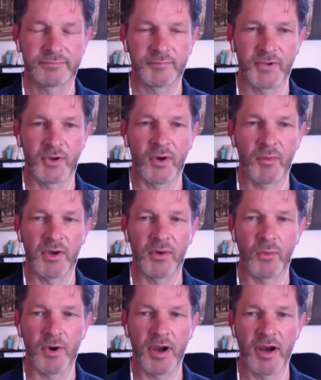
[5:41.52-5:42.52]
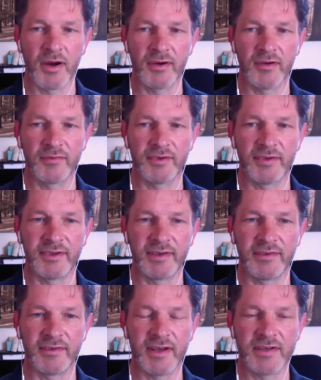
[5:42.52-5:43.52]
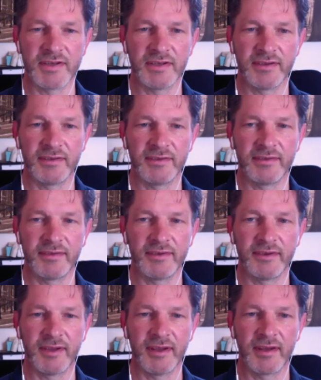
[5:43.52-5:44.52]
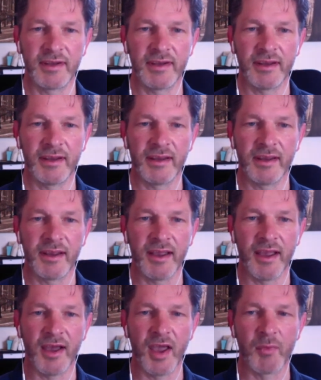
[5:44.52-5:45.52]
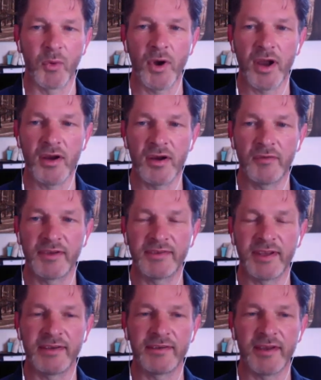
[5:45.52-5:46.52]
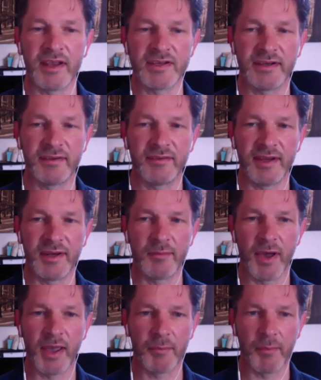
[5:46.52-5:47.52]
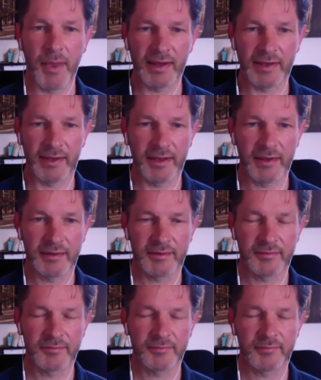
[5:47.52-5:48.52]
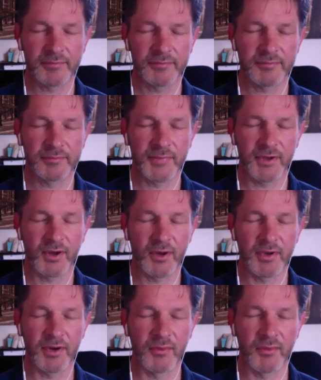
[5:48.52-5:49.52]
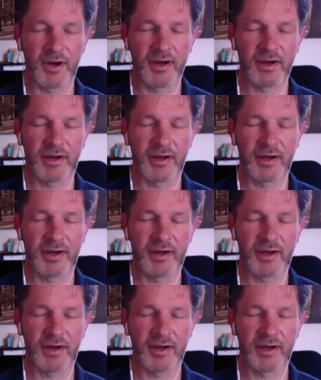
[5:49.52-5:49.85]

Becoming aware of the sensations. I am aware of the sensations in my belly. Becoming aware.